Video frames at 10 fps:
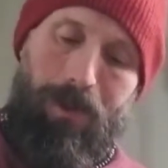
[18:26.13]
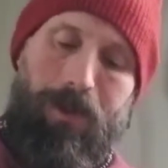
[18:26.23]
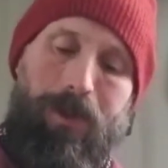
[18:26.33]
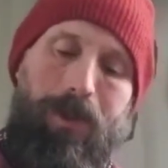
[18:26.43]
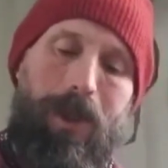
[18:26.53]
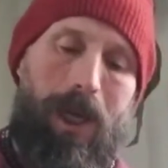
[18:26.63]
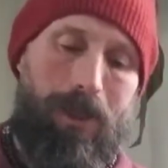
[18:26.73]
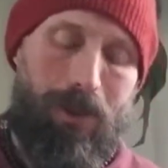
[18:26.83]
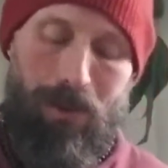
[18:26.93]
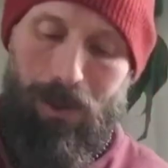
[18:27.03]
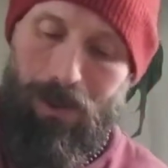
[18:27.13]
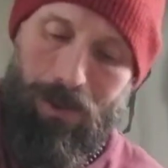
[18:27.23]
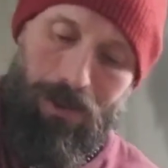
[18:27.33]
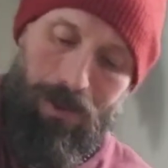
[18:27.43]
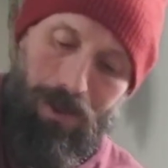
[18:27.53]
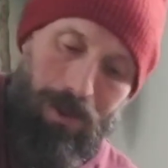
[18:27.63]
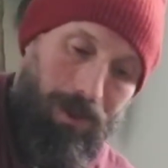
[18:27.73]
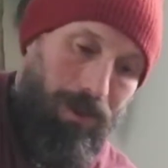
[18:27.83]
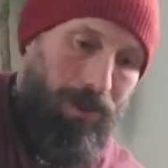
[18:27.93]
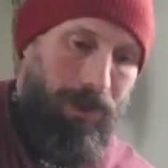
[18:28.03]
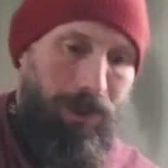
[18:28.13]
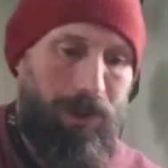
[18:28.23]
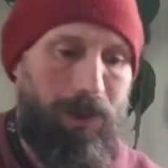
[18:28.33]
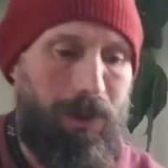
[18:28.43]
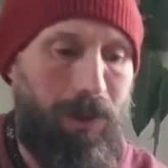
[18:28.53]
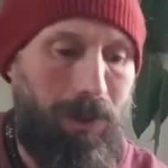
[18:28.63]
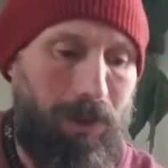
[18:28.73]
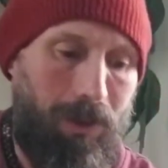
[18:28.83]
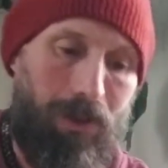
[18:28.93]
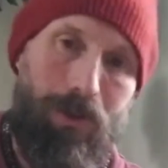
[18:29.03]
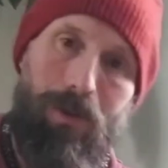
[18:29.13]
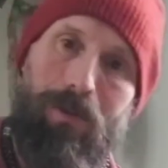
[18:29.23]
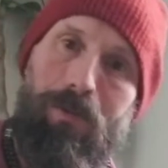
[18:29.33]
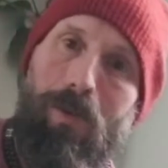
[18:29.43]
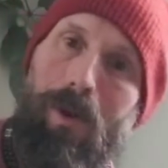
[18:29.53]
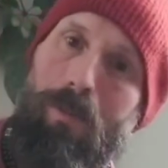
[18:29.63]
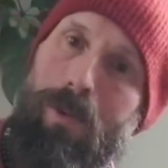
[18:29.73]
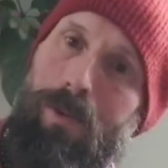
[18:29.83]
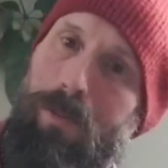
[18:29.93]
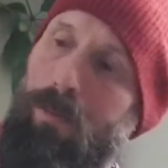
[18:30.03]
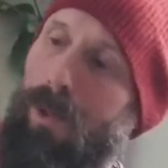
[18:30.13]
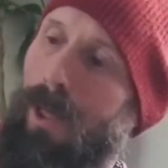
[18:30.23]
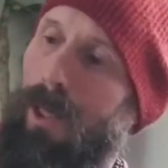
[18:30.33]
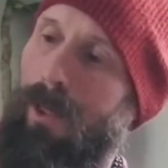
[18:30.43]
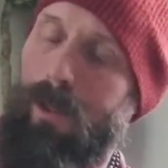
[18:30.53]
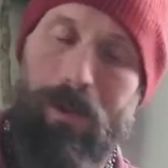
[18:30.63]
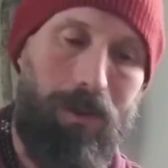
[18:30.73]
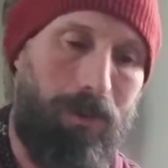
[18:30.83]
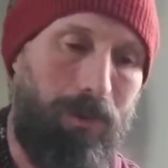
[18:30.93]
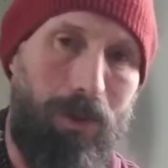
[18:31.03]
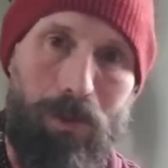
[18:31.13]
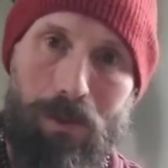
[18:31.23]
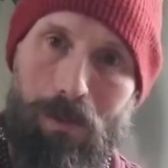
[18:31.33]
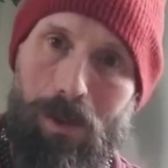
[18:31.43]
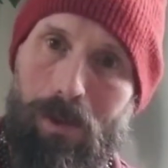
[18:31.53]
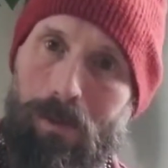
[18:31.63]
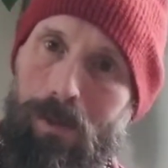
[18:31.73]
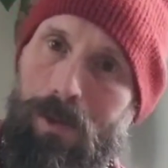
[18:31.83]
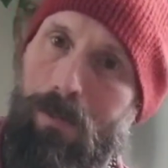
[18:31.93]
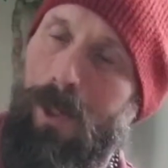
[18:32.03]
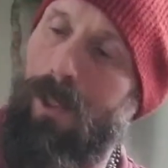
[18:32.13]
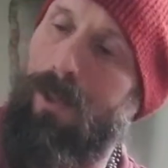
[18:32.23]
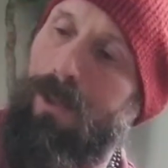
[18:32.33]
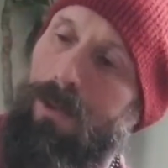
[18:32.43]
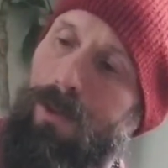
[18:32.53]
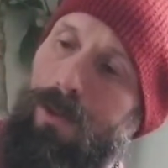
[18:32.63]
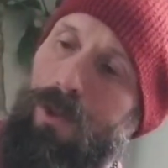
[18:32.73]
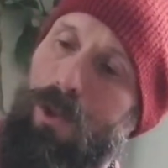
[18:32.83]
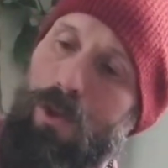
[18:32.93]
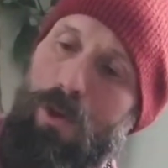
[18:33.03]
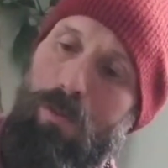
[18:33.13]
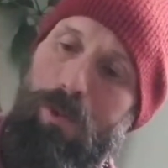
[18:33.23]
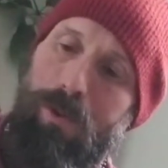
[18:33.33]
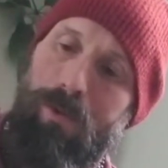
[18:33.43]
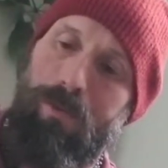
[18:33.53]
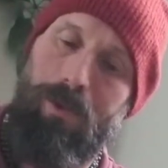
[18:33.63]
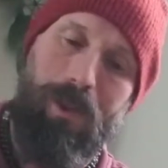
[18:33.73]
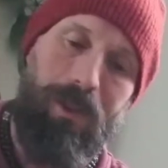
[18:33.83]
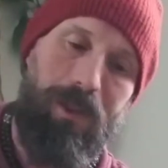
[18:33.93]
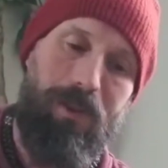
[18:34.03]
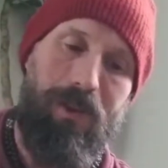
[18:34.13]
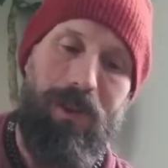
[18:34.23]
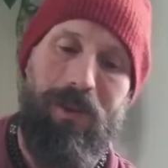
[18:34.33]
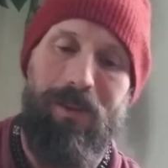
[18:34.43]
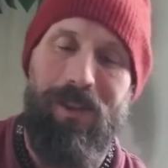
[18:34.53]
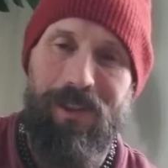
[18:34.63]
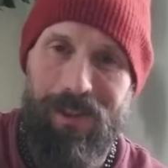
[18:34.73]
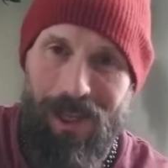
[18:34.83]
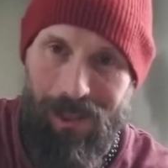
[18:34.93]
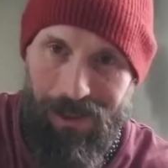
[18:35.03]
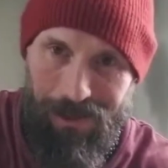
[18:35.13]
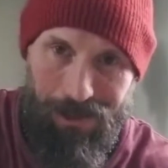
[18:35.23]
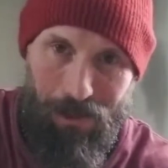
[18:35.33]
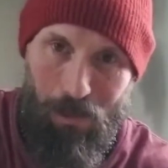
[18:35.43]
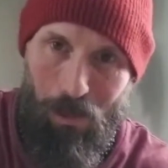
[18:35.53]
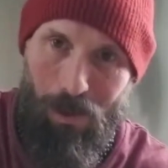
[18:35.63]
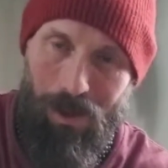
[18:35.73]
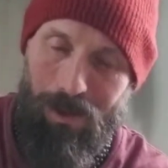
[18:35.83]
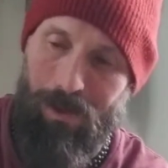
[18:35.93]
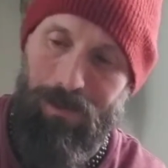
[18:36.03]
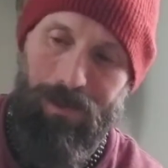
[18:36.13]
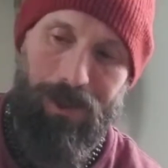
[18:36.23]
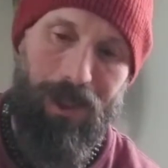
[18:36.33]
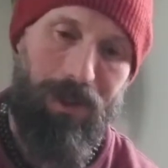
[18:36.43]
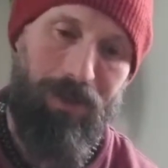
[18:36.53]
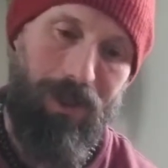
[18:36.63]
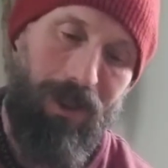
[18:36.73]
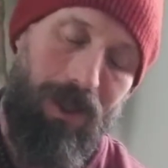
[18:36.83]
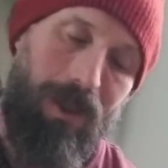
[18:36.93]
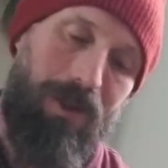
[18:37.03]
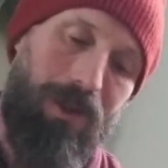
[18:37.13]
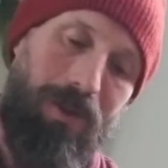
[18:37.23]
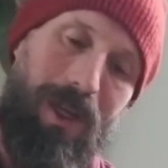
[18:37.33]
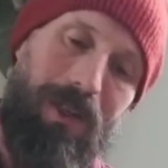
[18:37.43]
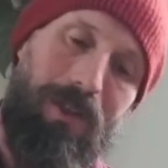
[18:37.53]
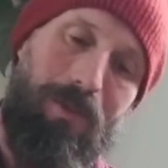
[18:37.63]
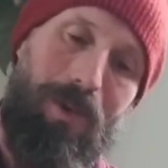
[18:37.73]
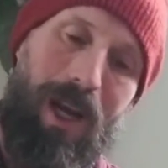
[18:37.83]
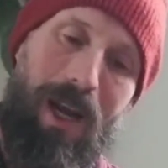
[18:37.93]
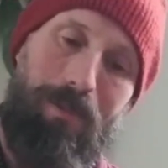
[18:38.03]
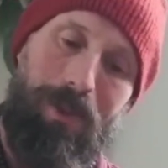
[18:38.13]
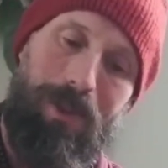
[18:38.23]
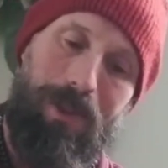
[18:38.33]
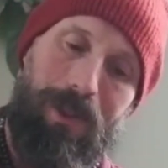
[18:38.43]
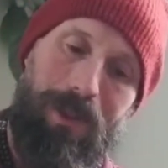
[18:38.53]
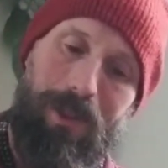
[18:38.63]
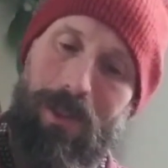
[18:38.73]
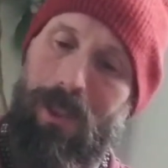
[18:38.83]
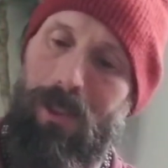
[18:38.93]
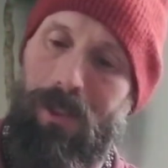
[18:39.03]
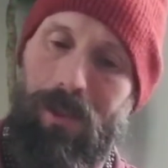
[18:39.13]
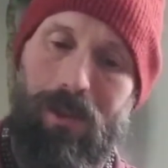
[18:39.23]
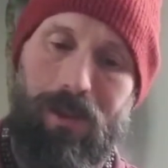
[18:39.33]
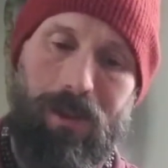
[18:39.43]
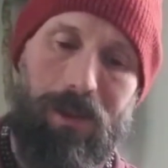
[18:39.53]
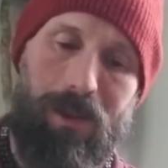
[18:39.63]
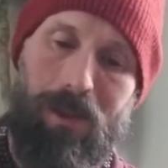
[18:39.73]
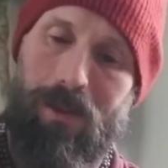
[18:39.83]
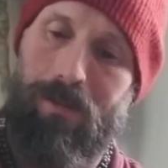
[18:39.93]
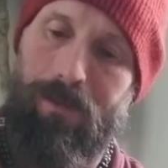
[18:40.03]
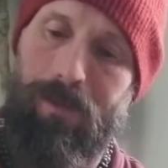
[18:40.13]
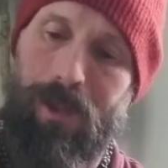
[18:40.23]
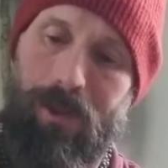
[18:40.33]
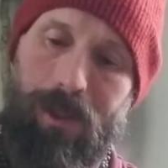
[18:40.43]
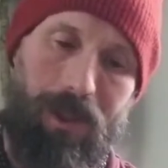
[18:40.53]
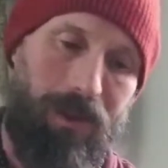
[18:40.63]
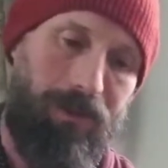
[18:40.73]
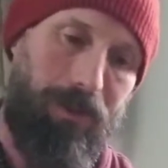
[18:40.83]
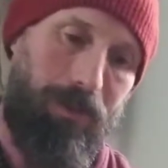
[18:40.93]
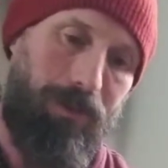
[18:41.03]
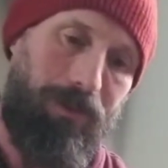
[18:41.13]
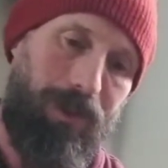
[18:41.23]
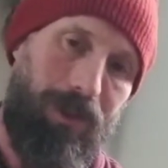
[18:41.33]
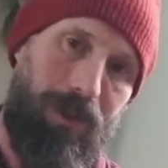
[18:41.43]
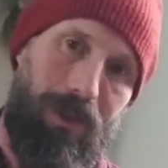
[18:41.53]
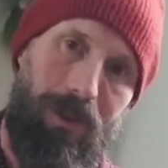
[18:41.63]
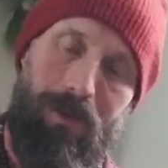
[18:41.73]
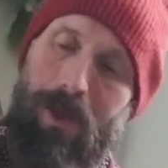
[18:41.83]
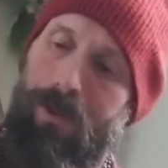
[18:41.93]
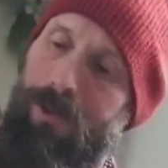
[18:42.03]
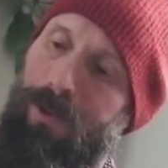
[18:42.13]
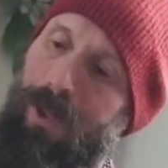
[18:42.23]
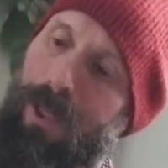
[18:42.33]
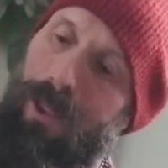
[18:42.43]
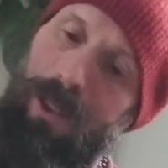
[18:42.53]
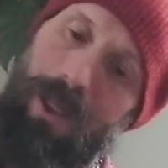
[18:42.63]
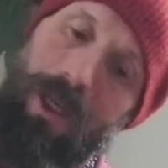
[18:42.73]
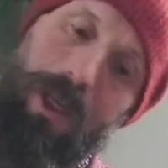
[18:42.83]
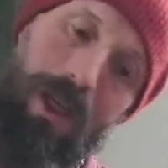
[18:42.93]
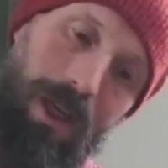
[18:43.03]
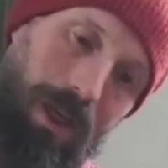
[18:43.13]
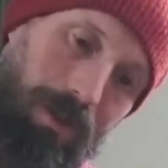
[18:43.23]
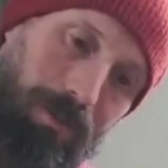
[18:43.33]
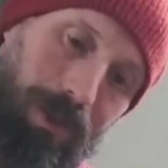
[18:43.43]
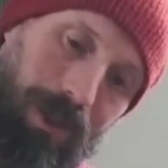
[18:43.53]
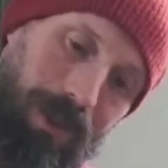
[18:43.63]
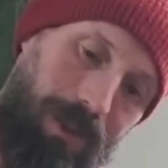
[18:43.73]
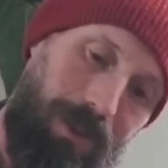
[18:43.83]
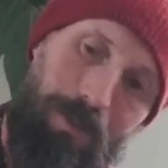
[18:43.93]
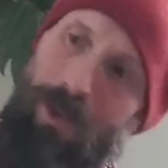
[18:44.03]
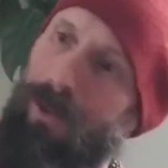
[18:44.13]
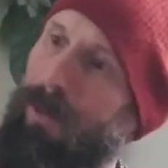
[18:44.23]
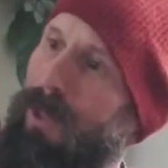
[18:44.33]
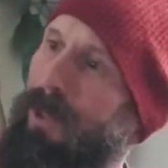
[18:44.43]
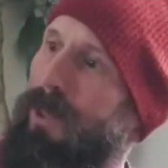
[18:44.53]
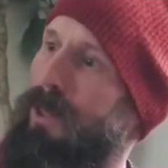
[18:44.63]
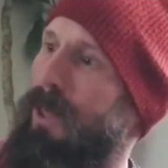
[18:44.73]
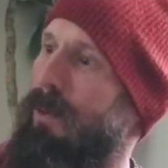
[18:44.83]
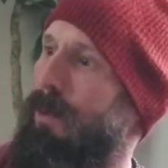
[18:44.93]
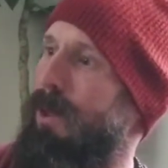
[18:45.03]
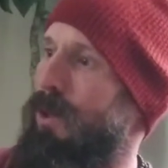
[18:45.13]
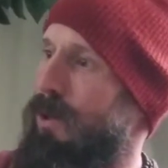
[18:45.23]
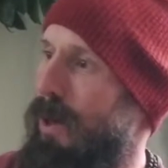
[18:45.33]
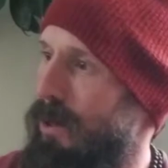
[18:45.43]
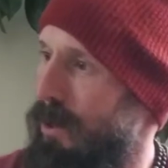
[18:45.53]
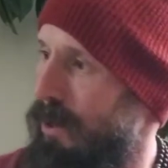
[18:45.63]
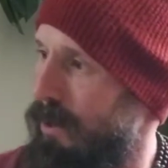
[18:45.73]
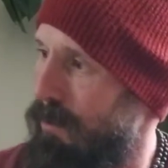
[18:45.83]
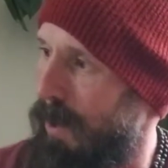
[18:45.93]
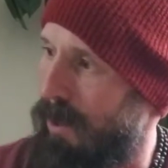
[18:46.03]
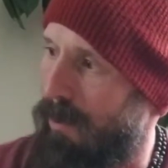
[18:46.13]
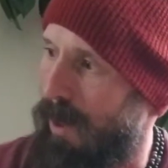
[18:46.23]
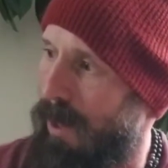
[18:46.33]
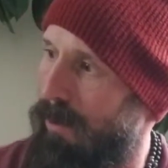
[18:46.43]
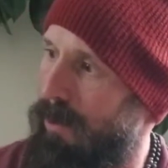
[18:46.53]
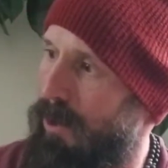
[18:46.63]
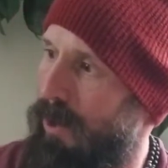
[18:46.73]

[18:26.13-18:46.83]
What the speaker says: So yeah, so this is the uniform with the black rosewood, which, man, these are just so beautiful. And this necklace is wonderfully heavy. So as a wrap, it's just like, it's very comfortable feel around your neck. It's pretty much the same construction as my crown.